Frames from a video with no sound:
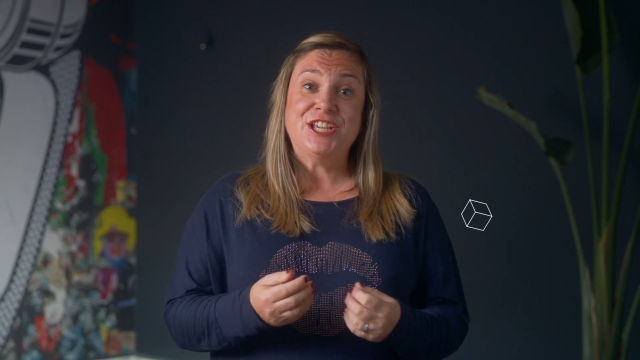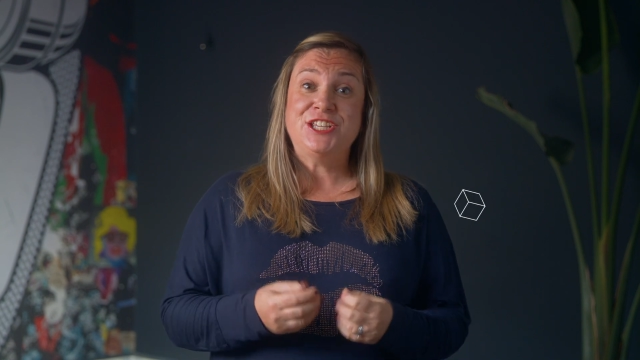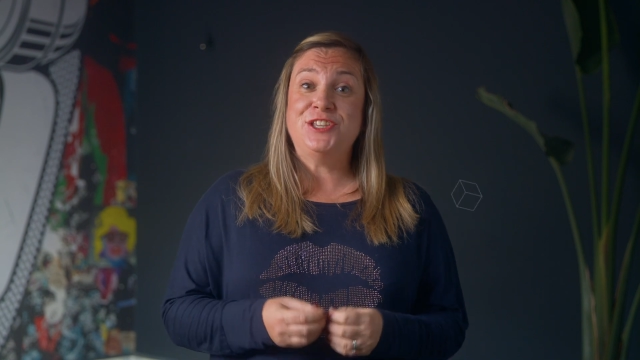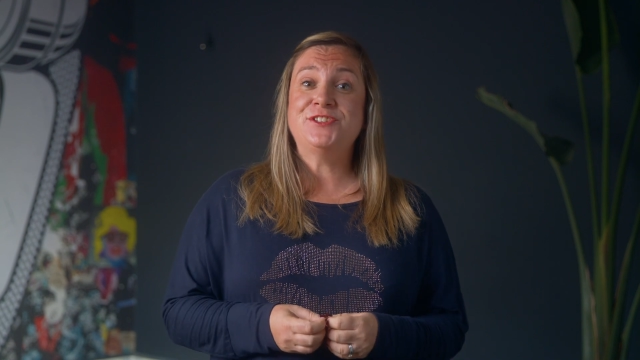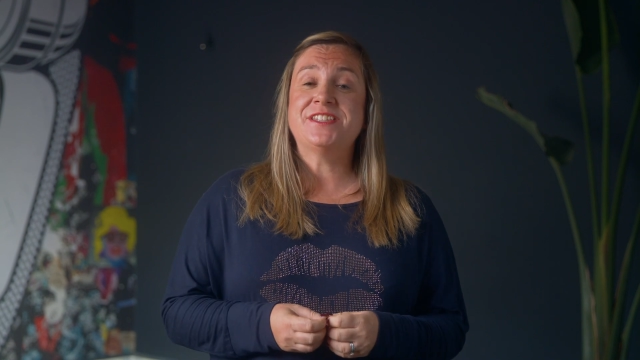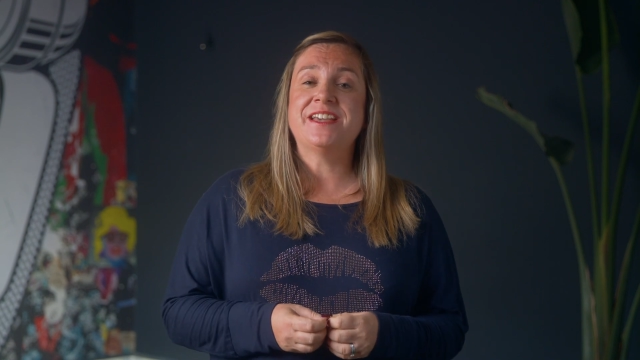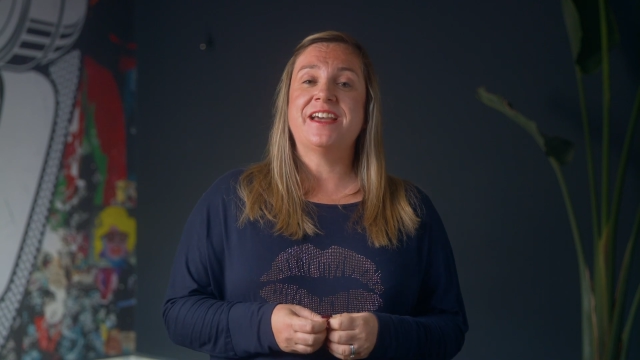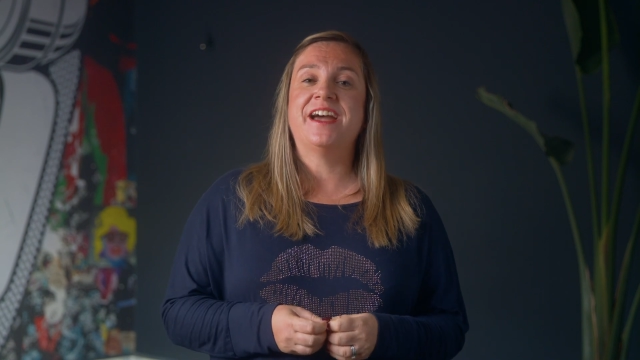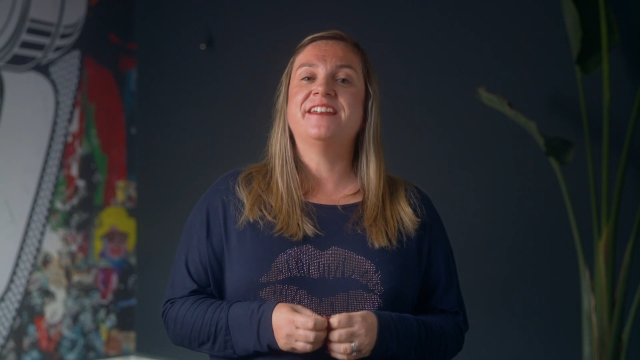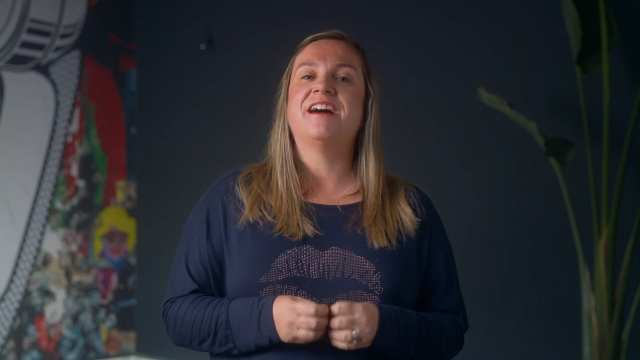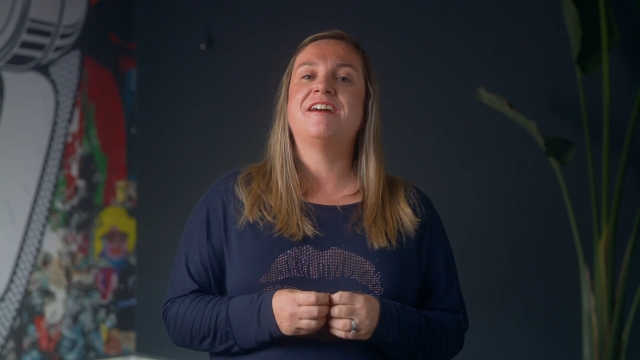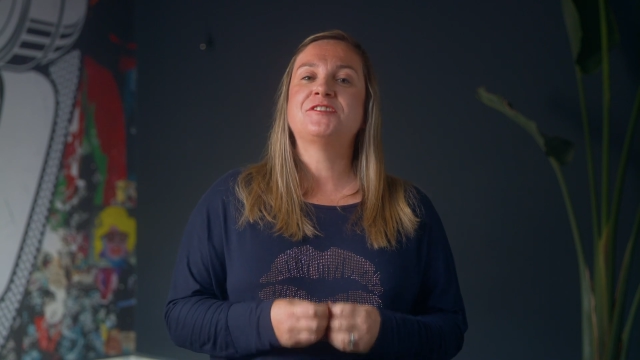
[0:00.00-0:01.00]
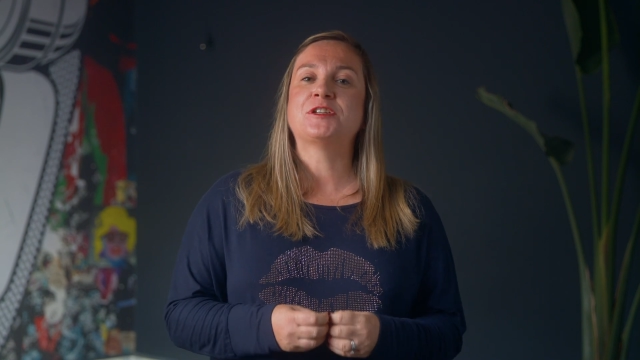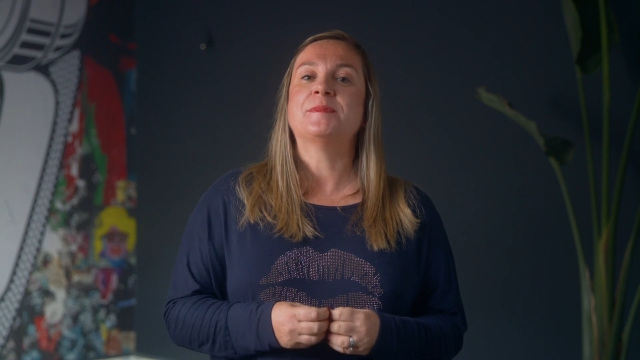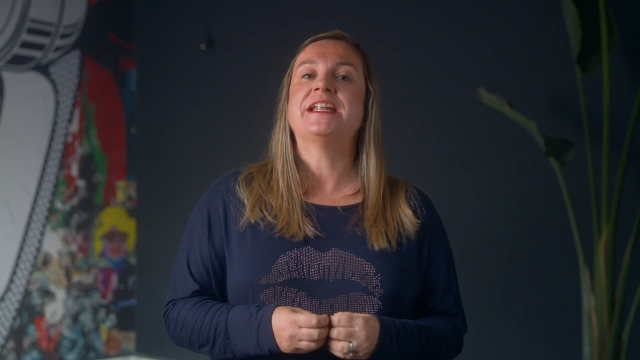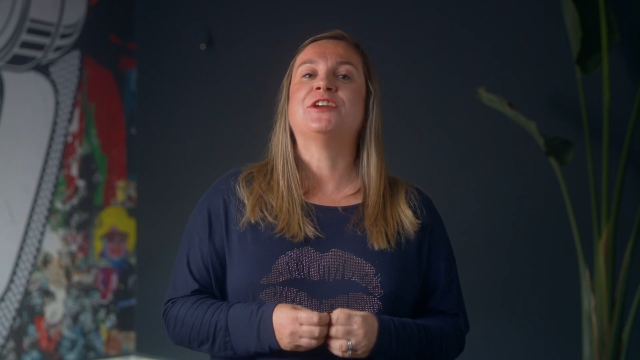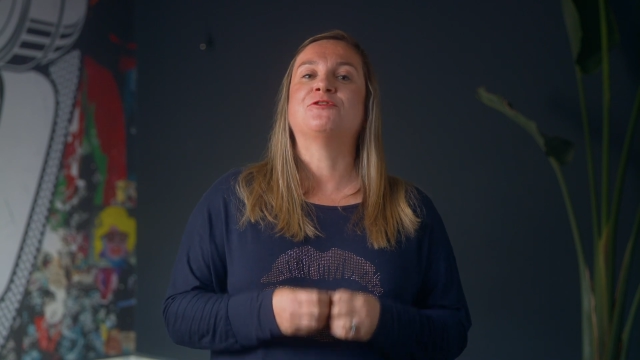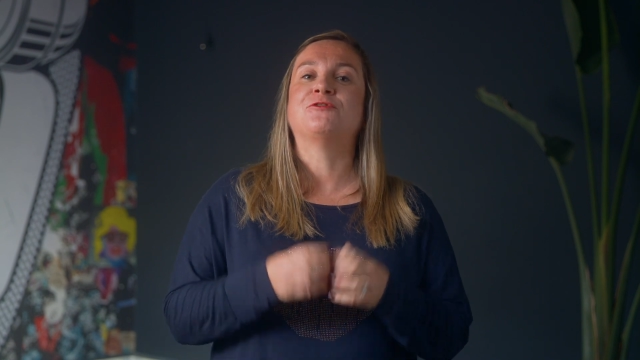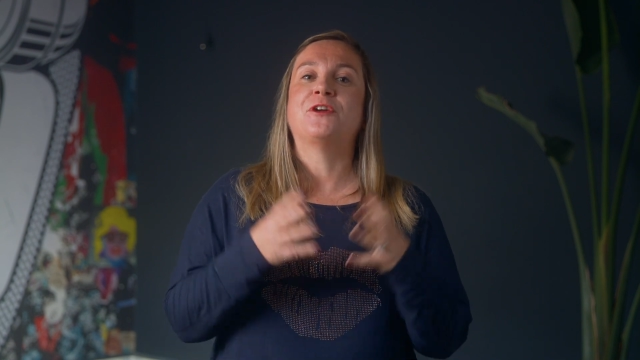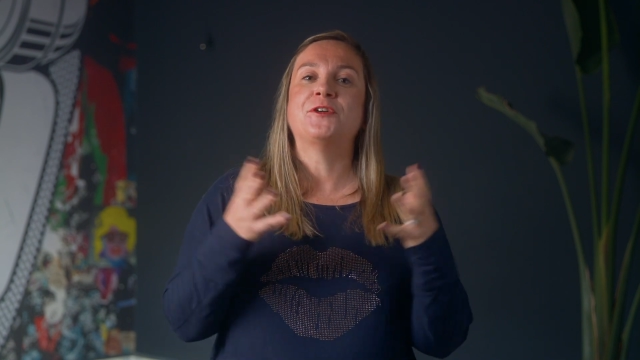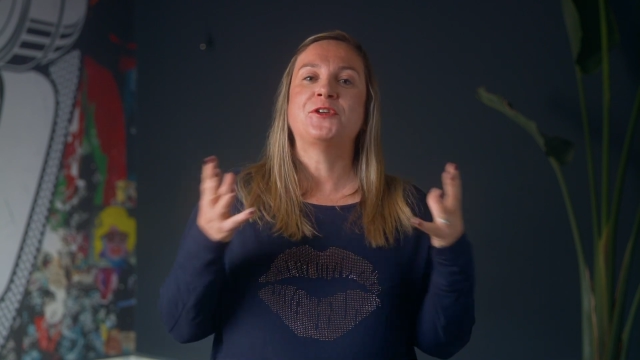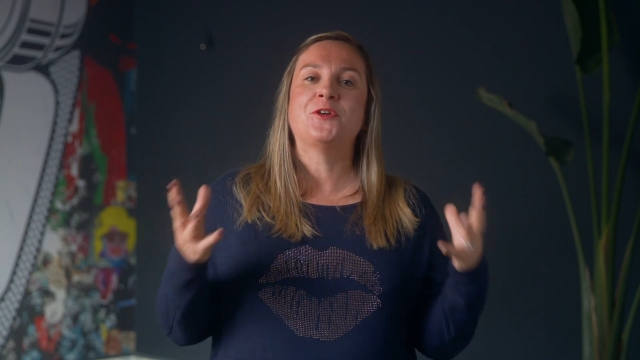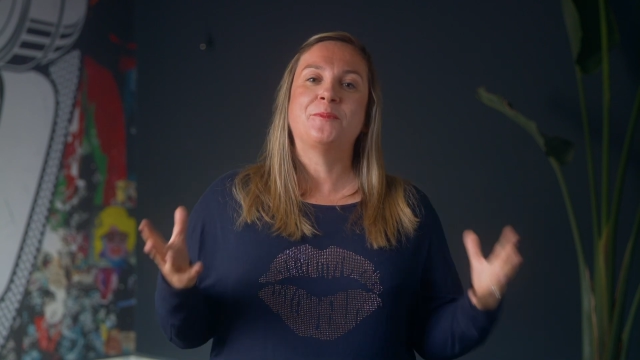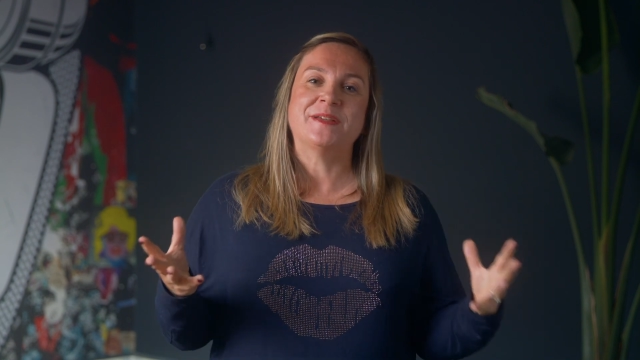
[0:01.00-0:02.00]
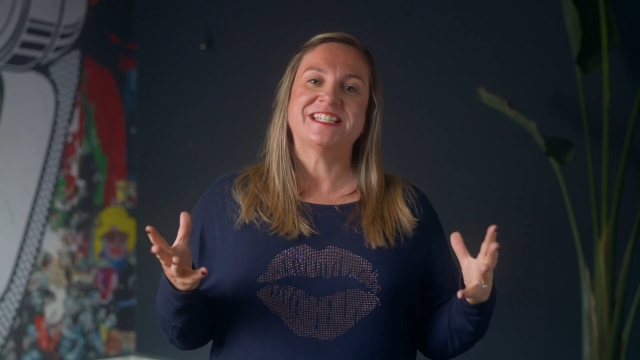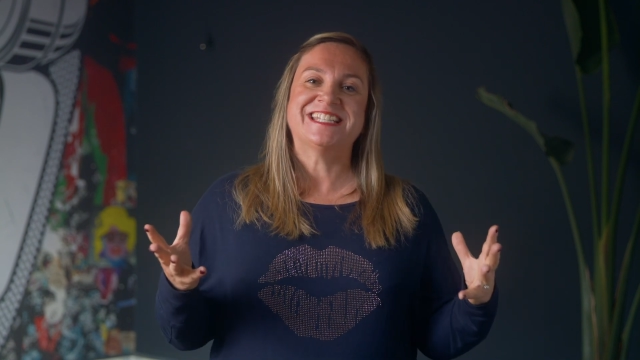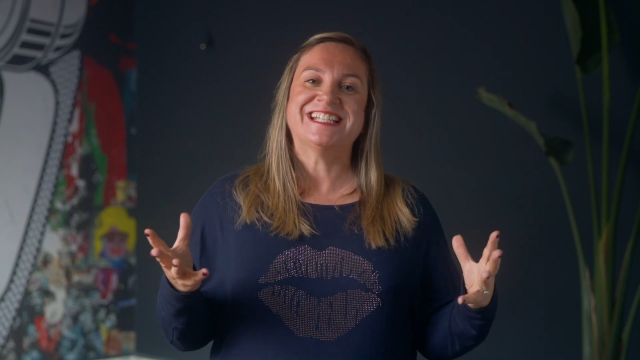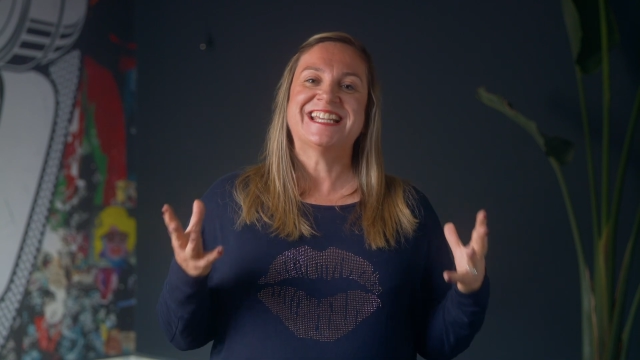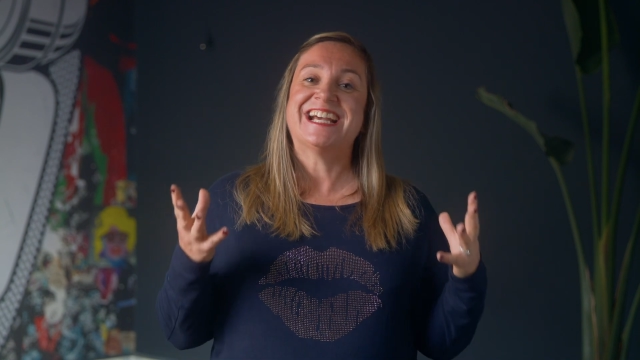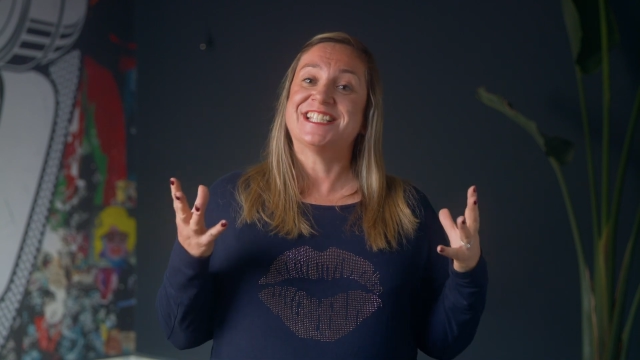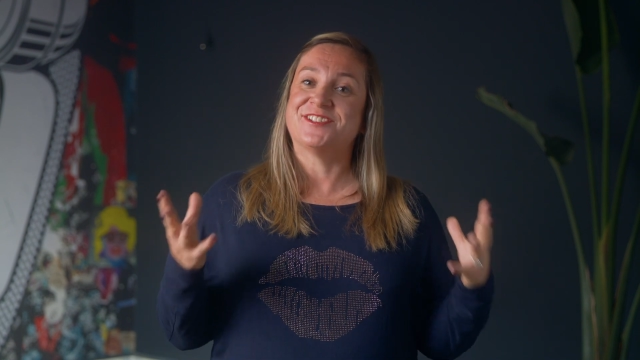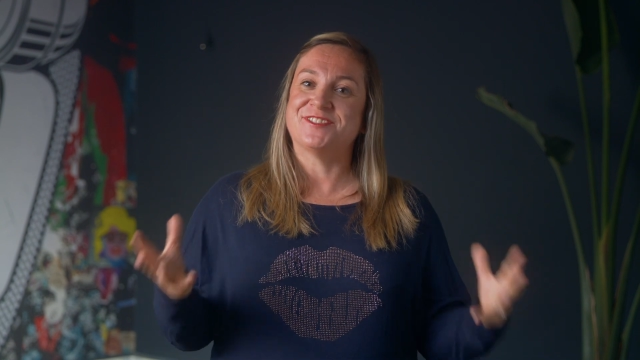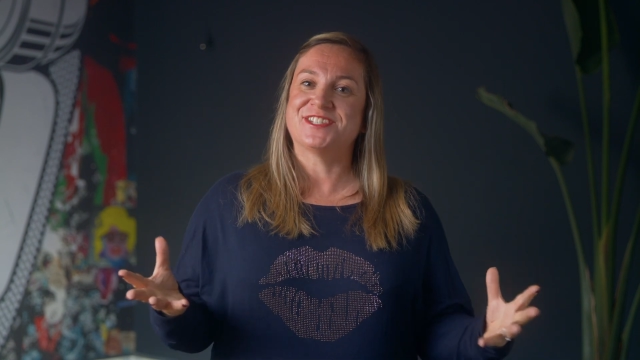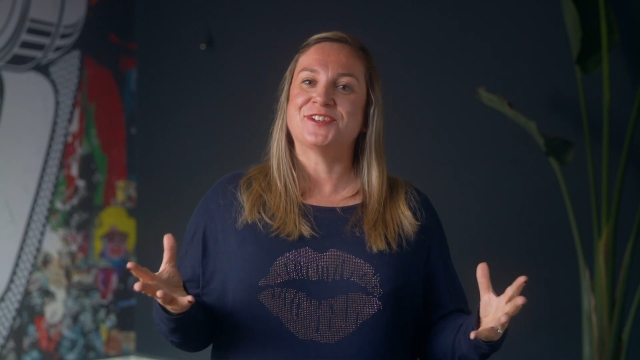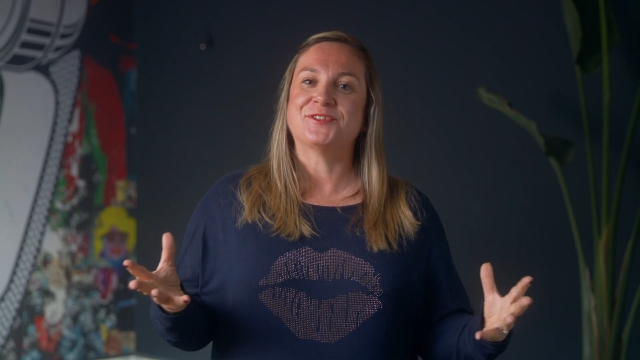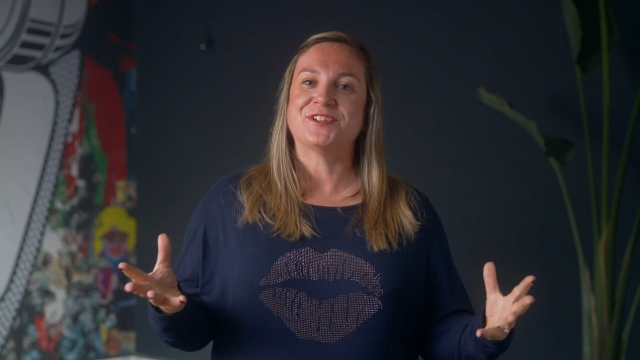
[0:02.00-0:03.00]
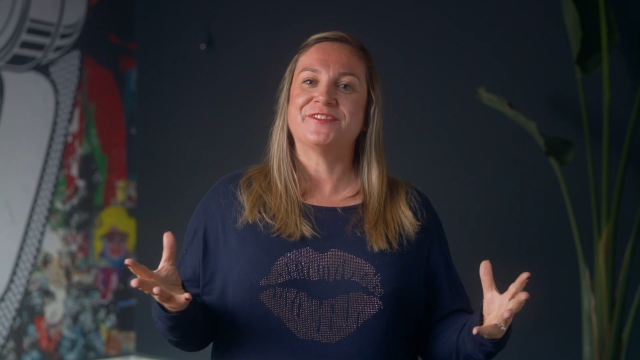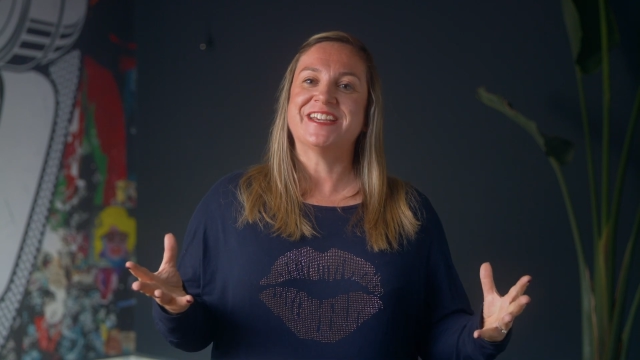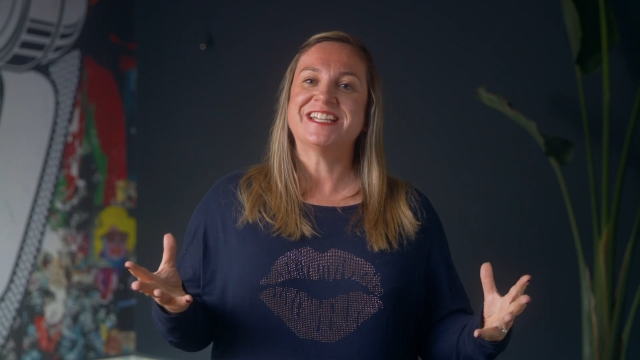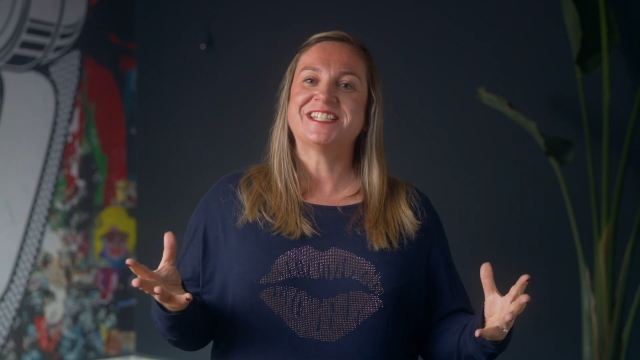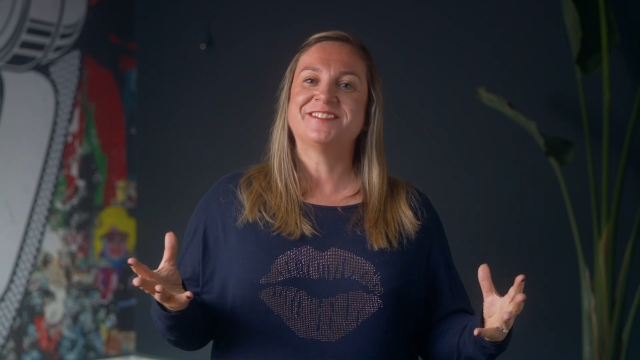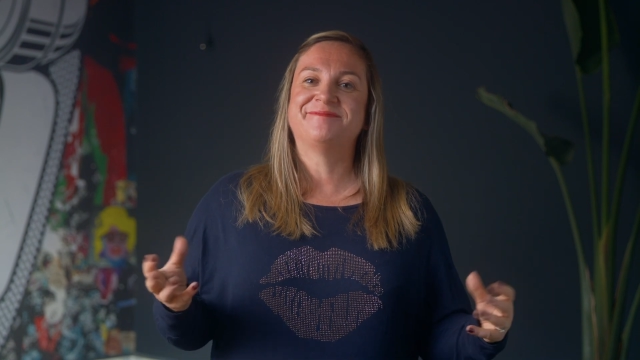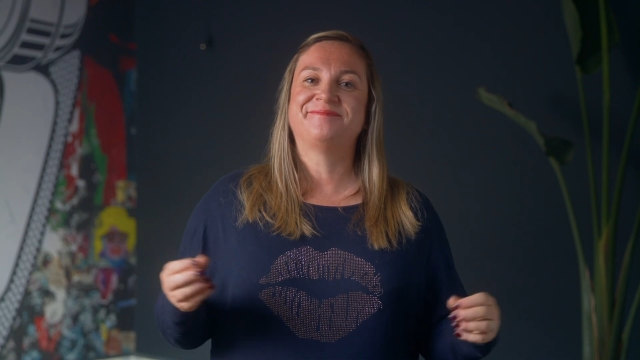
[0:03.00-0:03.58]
use it, and ultimately grow your business as a result of it.